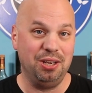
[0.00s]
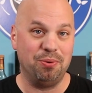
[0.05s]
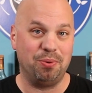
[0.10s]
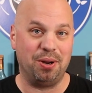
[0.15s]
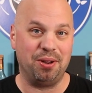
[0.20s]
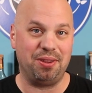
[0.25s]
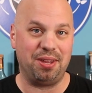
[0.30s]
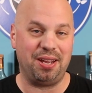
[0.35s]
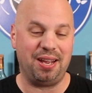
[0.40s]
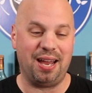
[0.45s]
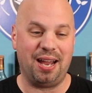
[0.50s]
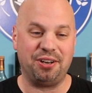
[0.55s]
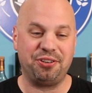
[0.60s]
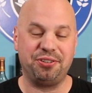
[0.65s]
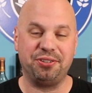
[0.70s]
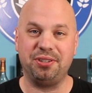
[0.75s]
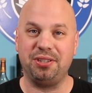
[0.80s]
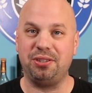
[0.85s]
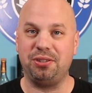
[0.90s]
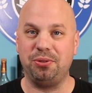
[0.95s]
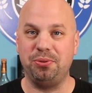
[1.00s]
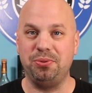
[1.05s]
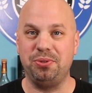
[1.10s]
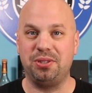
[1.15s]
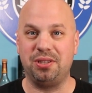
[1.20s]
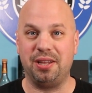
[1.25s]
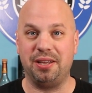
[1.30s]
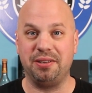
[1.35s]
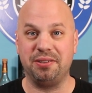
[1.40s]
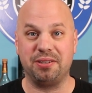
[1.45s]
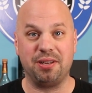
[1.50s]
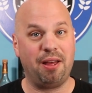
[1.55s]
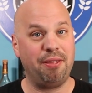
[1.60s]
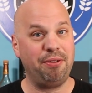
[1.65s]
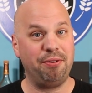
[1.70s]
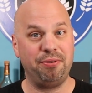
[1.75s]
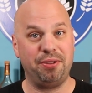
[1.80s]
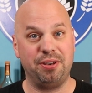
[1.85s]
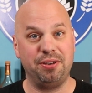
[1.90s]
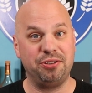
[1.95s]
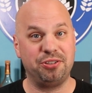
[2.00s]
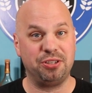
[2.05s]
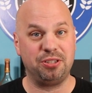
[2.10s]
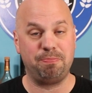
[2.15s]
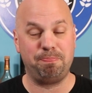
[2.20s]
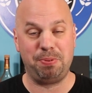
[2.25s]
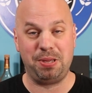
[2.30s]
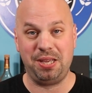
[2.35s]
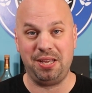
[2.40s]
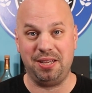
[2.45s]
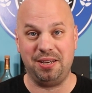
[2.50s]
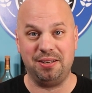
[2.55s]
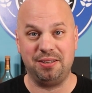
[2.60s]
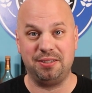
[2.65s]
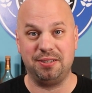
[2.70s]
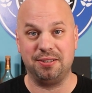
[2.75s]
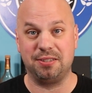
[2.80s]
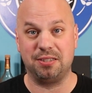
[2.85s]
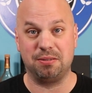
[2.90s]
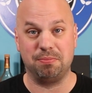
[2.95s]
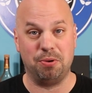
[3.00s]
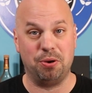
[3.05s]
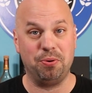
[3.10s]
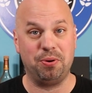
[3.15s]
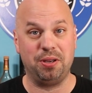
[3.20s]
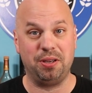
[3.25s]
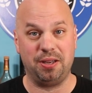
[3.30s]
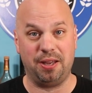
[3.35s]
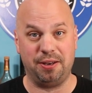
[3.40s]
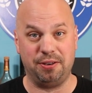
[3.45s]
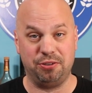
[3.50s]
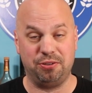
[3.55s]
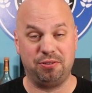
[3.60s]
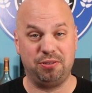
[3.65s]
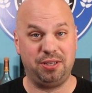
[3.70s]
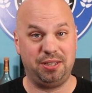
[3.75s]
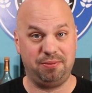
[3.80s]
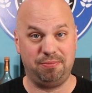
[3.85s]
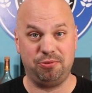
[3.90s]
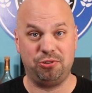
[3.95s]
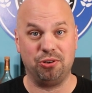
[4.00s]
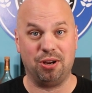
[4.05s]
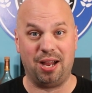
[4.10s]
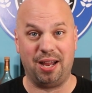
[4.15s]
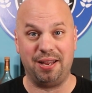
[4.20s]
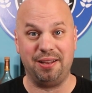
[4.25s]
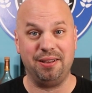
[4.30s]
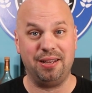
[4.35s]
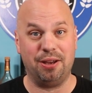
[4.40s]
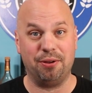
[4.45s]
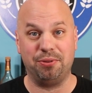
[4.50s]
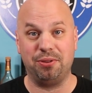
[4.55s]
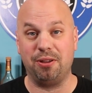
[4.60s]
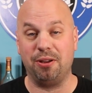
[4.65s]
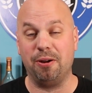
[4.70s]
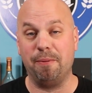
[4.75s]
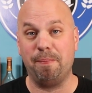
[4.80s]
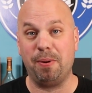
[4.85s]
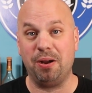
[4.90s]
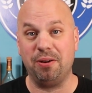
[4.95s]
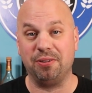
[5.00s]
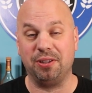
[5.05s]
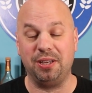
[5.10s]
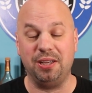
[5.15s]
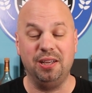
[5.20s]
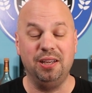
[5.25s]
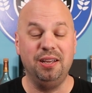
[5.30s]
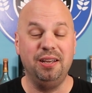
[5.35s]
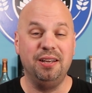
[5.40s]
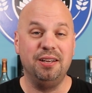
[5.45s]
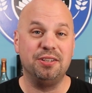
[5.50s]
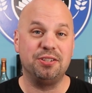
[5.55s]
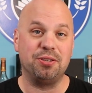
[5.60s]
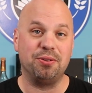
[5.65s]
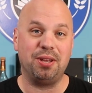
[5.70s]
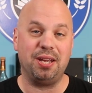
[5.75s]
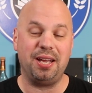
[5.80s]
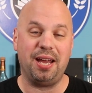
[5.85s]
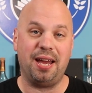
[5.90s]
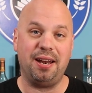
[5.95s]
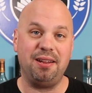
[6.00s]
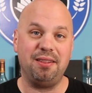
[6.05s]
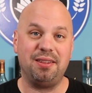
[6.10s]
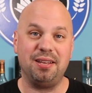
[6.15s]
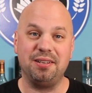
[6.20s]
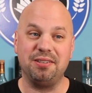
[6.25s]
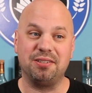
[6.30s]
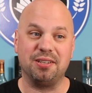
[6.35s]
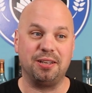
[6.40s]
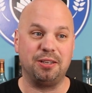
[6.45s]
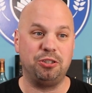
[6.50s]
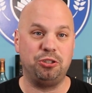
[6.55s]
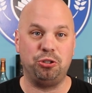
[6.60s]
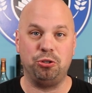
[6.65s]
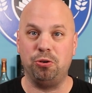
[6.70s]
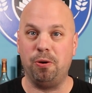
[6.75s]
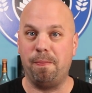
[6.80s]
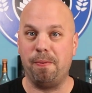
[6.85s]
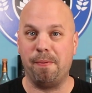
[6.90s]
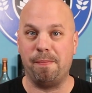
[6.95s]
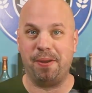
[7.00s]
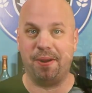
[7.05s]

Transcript: where they actually use things other than just peat to smoke and dry out their barley. So they added things like juniper